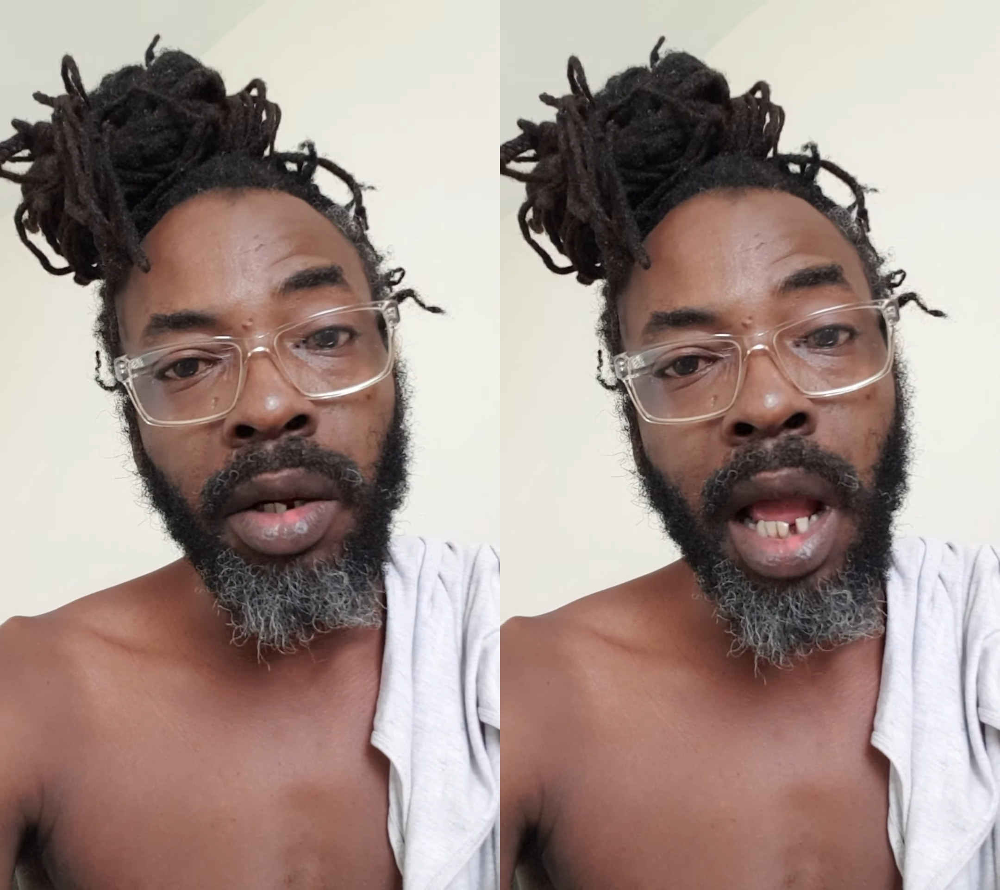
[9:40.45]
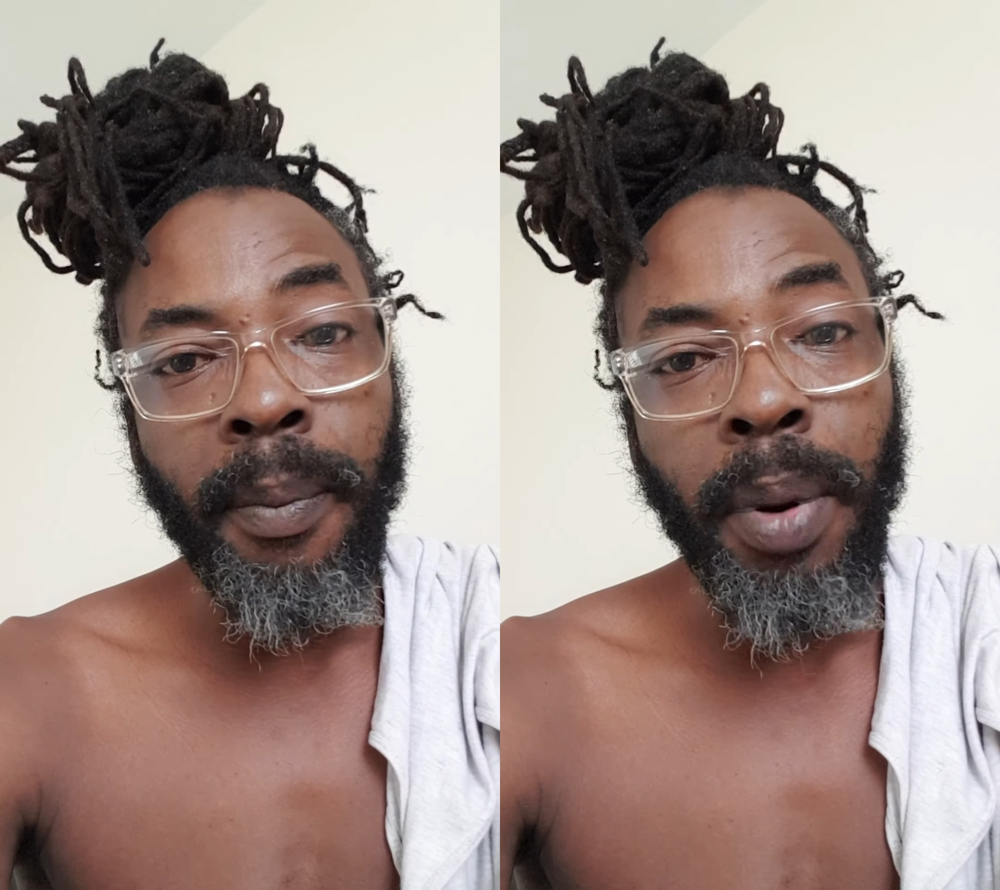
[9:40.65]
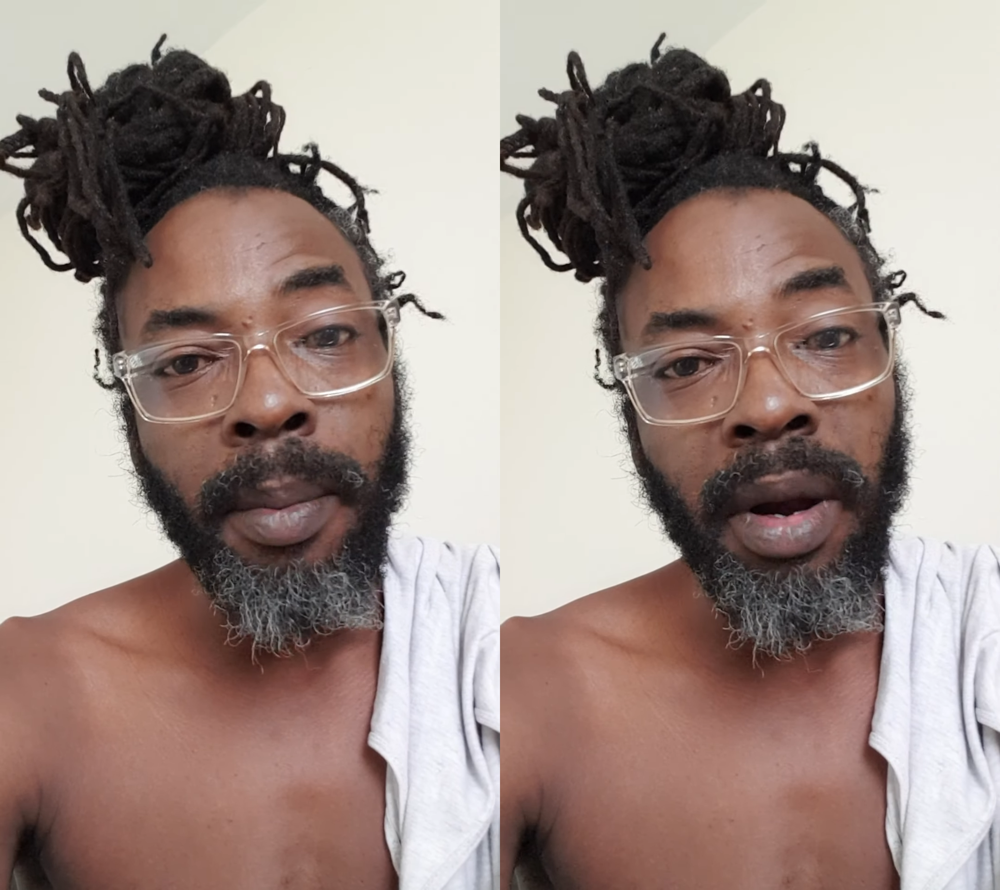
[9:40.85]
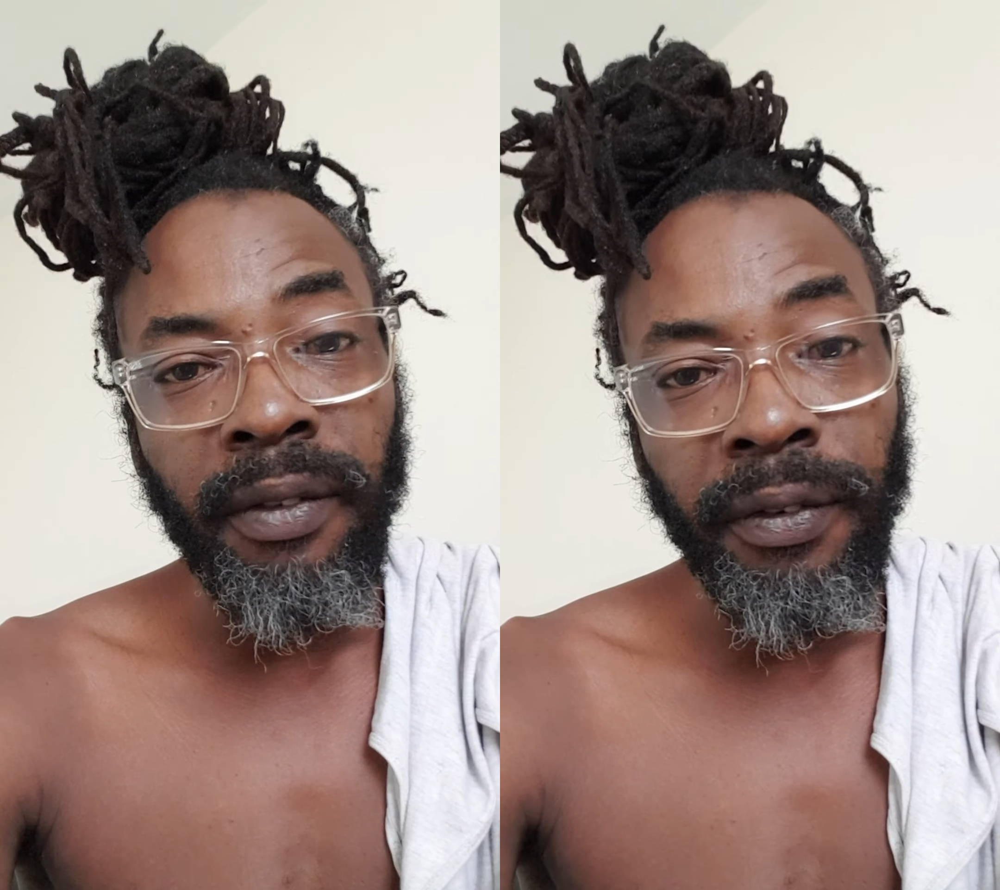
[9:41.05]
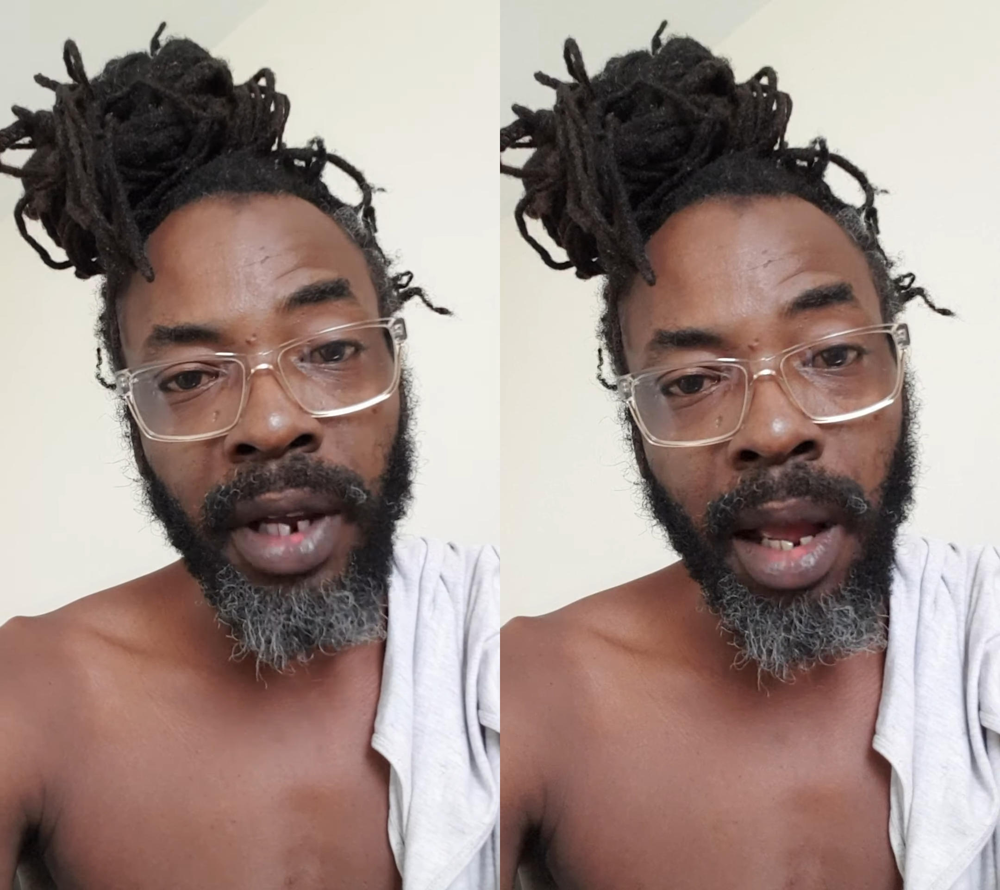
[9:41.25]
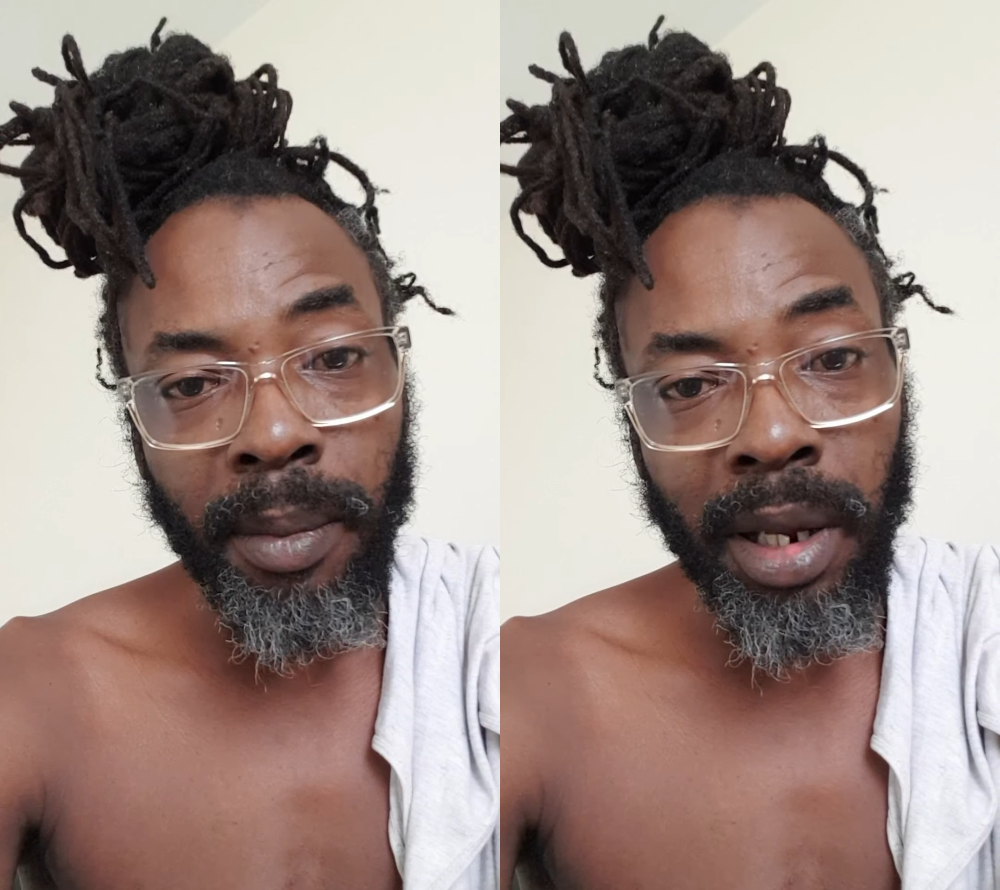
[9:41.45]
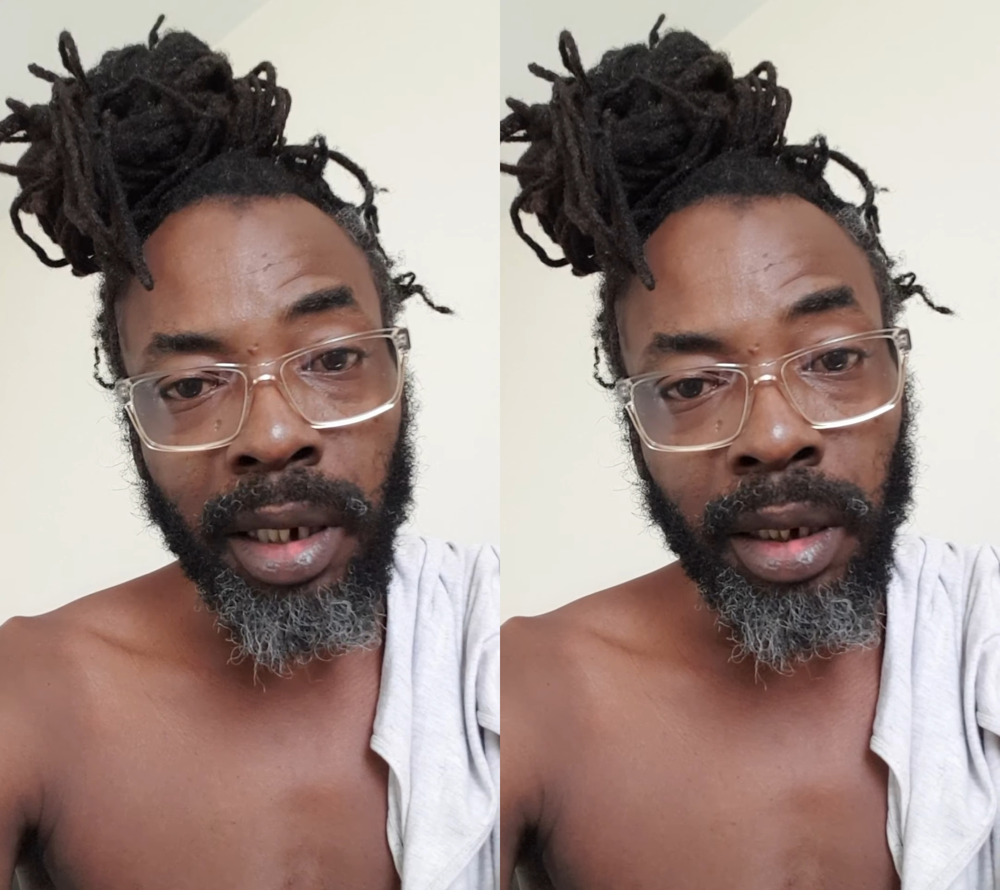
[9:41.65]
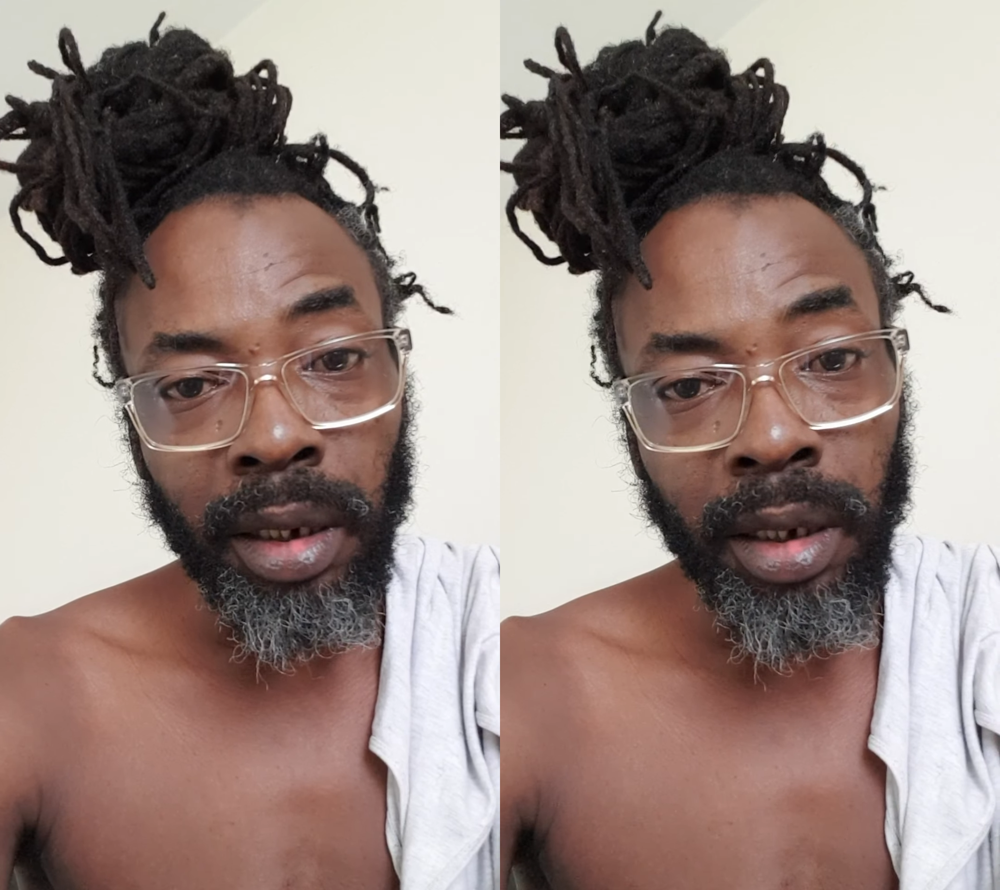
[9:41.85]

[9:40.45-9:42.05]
you're a public figure, man.